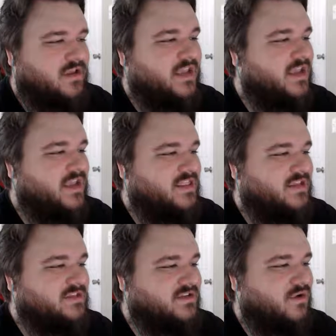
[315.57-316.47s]
And then
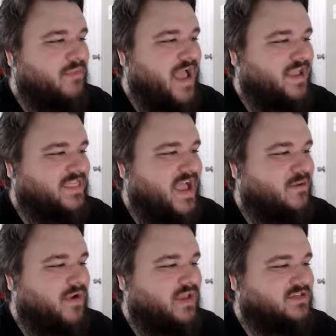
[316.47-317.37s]
he's going to go back that
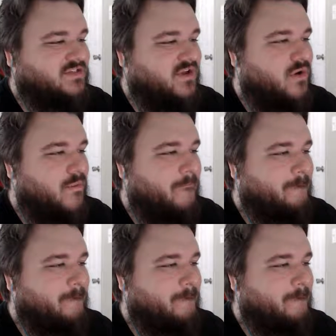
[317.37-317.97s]
way, so...